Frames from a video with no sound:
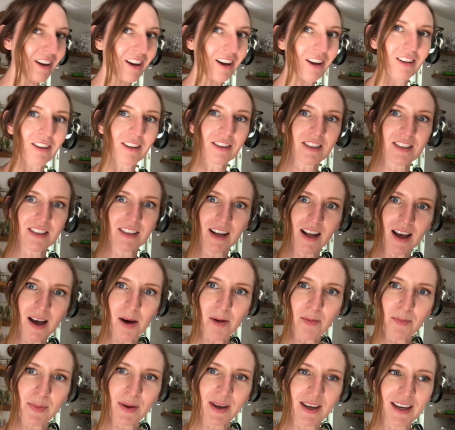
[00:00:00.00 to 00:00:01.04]
I looked it
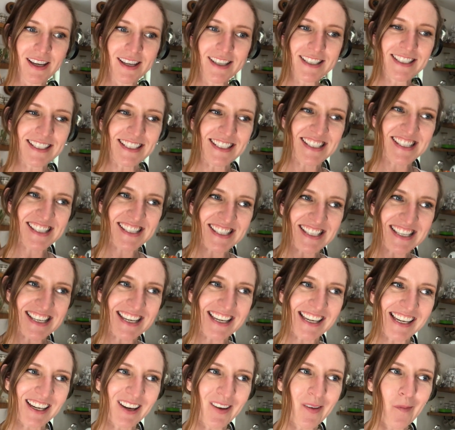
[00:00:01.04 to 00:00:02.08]
up to
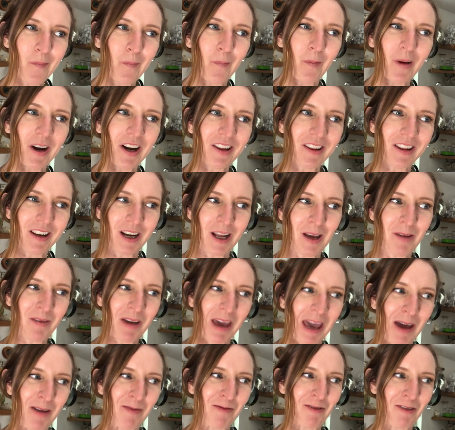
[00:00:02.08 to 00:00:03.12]
see where the name
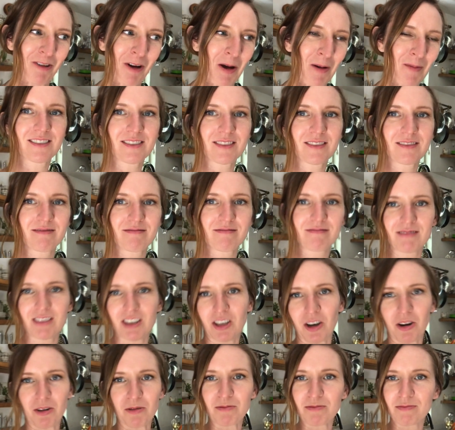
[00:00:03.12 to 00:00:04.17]
came from.
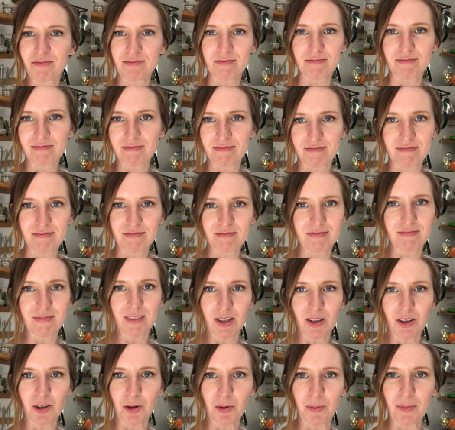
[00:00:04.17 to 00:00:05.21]
You know,
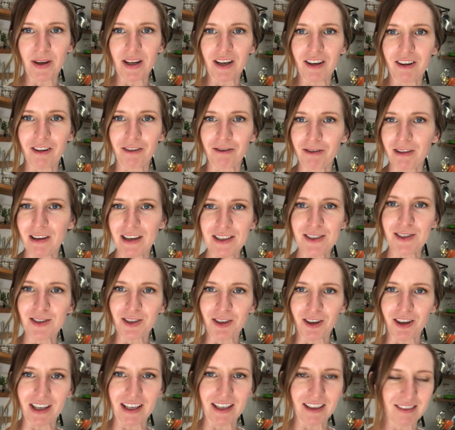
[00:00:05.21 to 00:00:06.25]
a little bit of
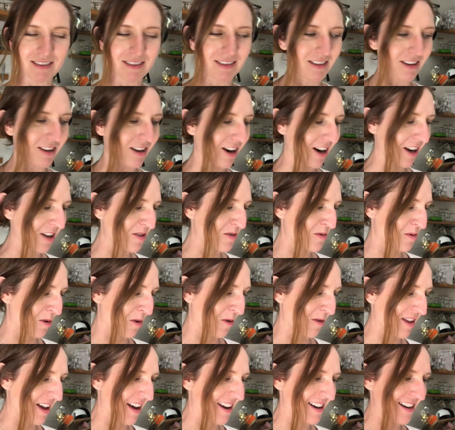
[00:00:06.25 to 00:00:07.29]
history. Thought I'd
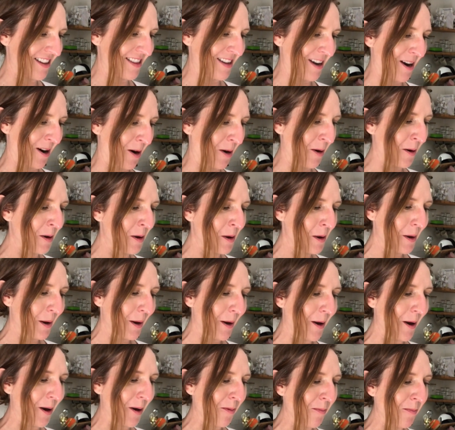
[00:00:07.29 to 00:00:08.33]
throw that in there.
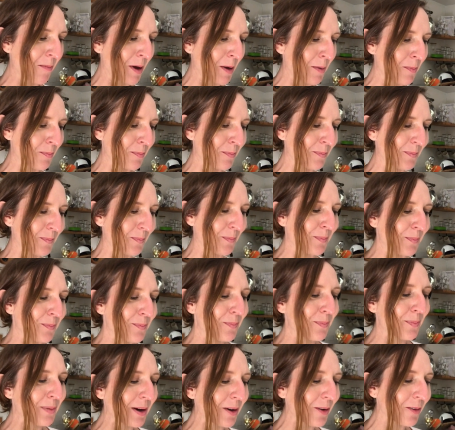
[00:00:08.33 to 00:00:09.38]

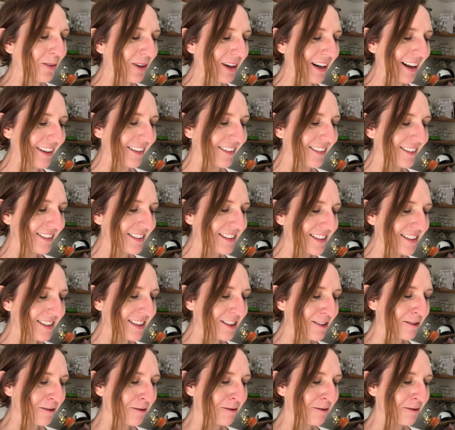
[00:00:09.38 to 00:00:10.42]
But when I looked at
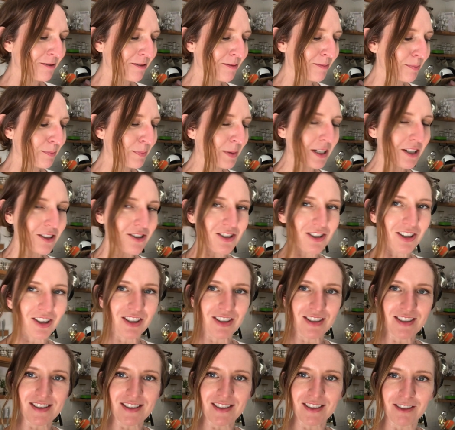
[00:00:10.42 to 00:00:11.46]
the
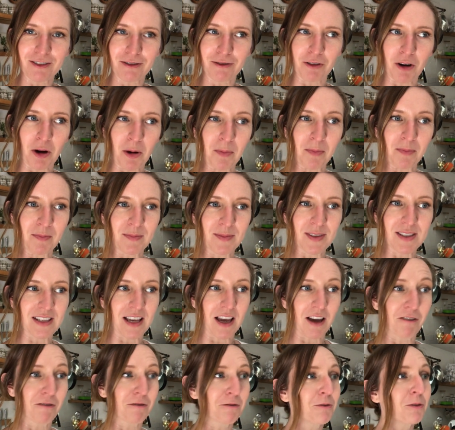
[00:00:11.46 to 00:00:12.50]
pictures from,
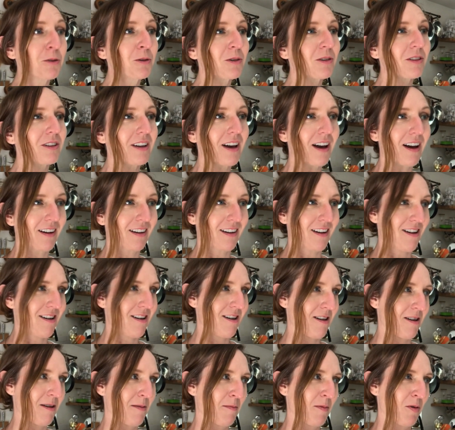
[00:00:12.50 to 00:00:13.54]
say,
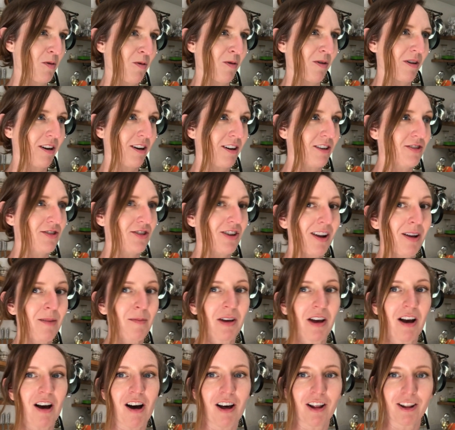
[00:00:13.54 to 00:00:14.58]
food.com or
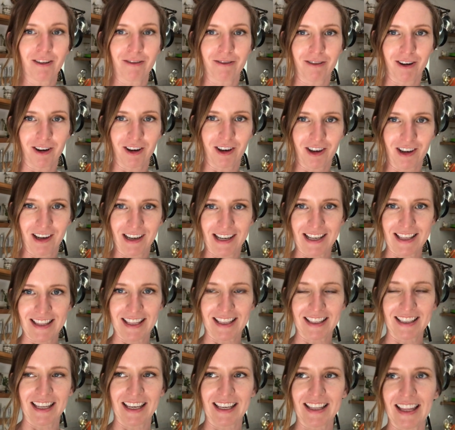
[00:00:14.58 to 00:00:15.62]
Jamie Oliver or
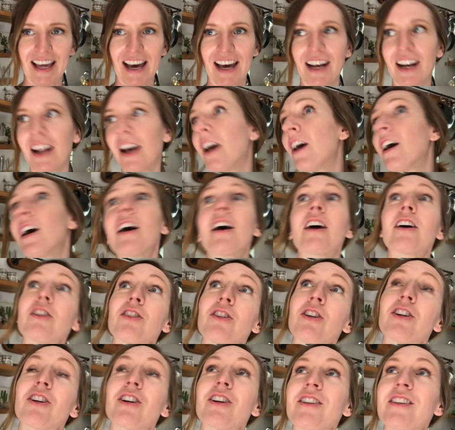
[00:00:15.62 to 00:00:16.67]
anything like that, I
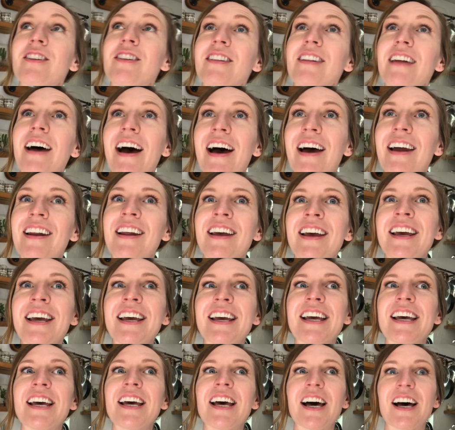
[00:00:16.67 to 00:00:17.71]
learned that
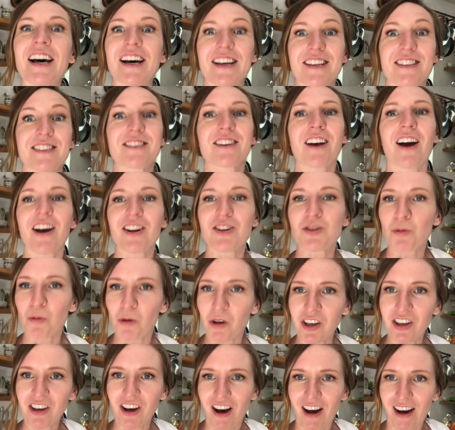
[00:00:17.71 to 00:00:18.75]
Scotch
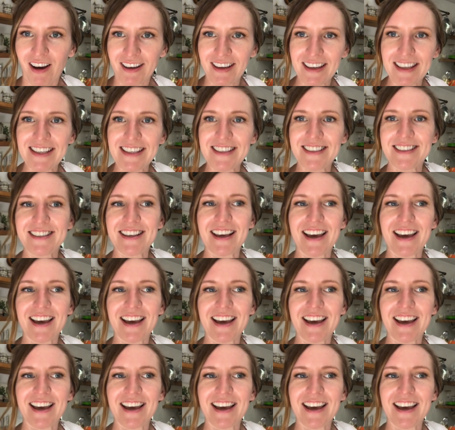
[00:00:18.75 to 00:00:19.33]
Woodcock is